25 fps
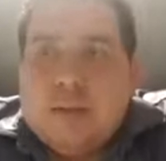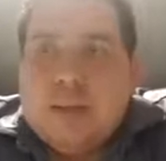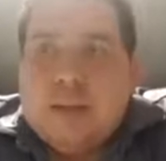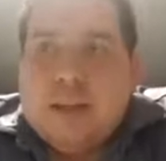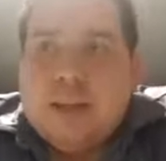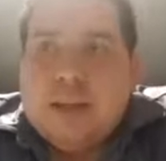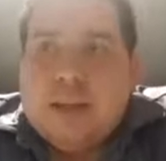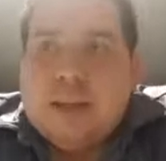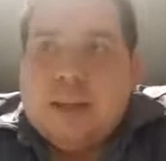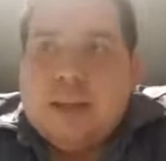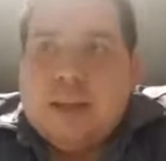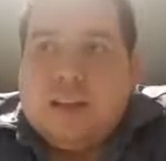
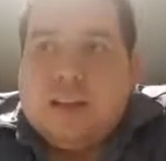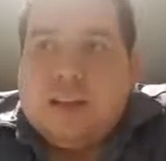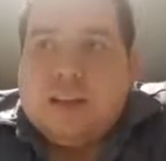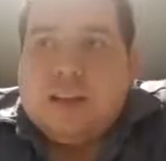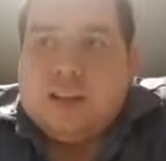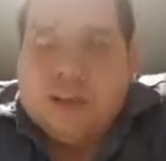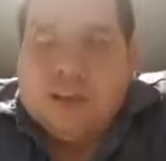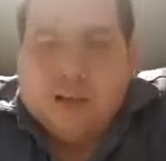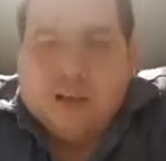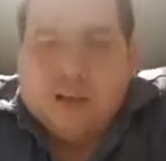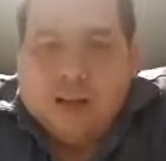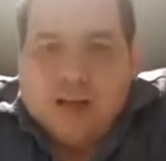it's
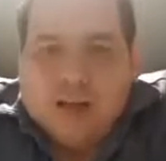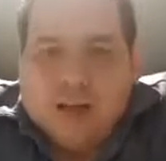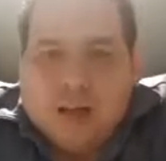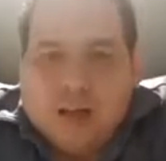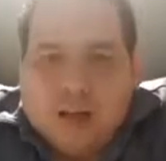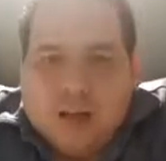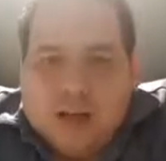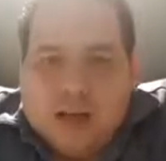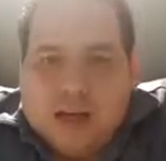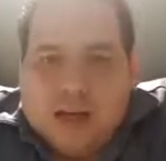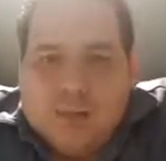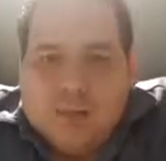still
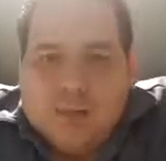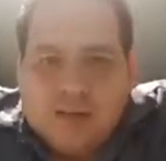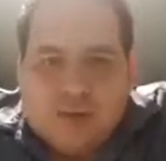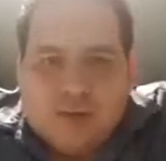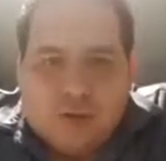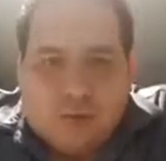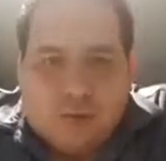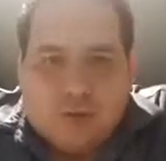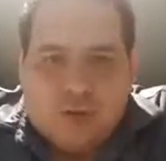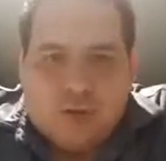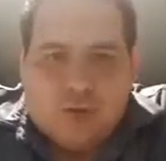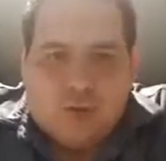a missed
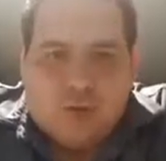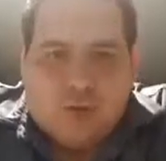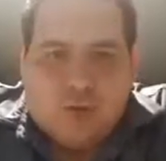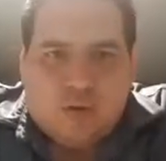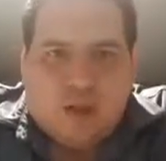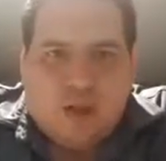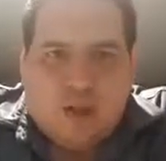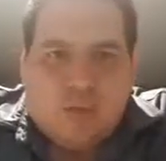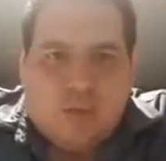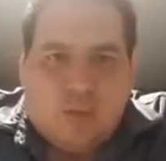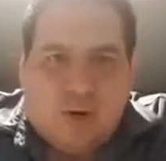opportunity.